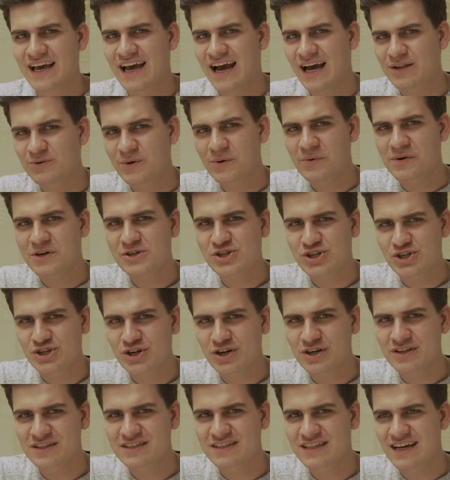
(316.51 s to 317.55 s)
And we were
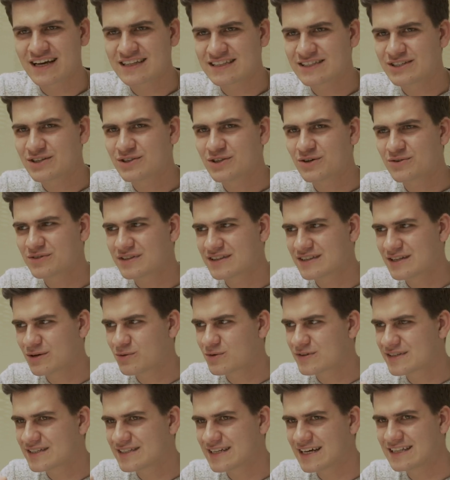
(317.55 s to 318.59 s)
shocked that, you know, there
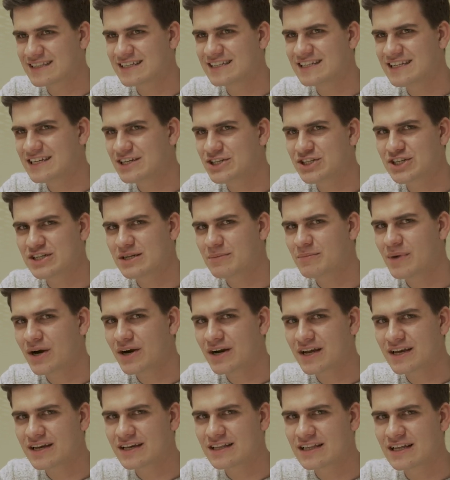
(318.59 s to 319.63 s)
was that niche in the
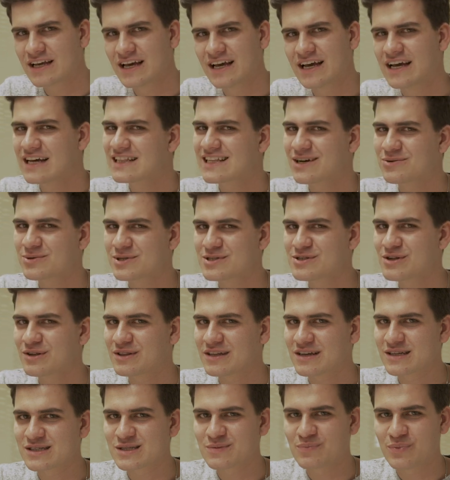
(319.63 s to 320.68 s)
market that was not
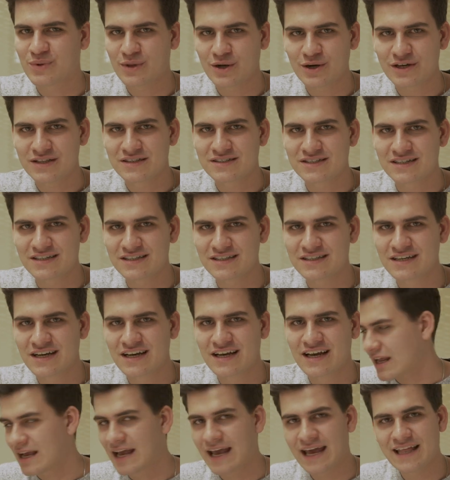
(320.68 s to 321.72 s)
exploited,
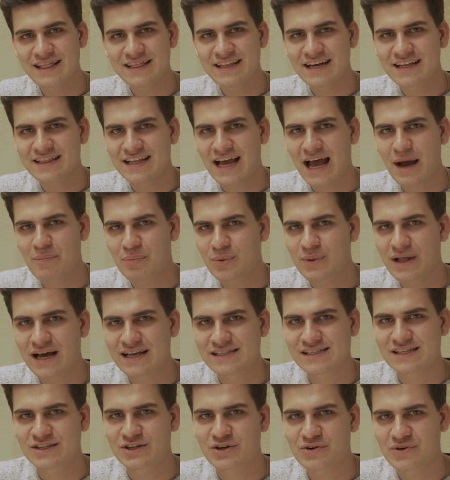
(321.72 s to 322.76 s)
and that Apple
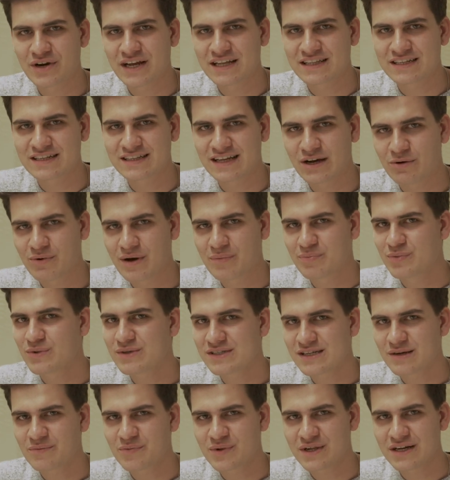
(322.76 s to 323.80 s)
hasn't created a web
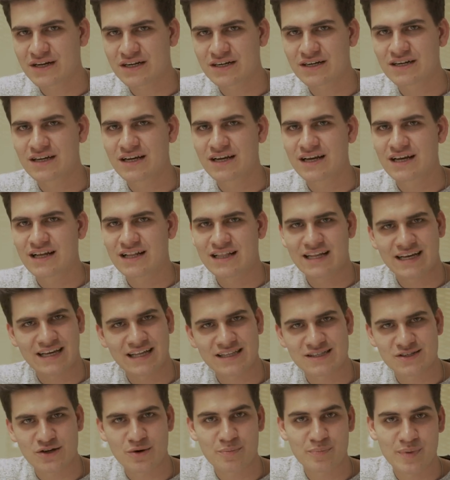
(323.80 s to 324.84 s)
music player like
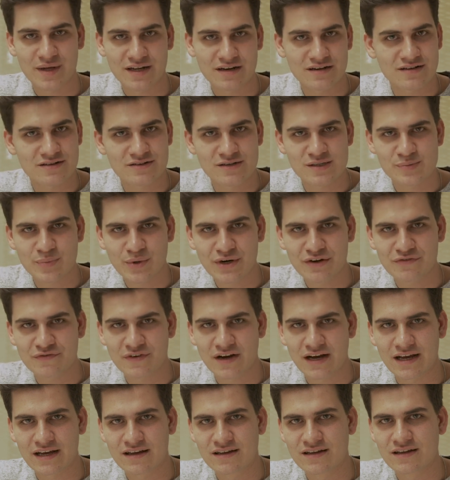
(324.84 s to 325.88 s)
its competitor
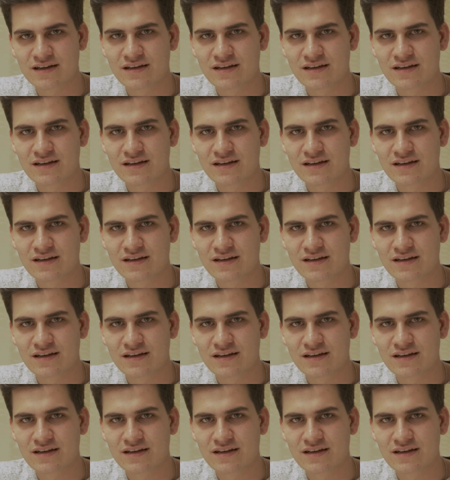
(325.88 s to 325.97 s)
Spotify.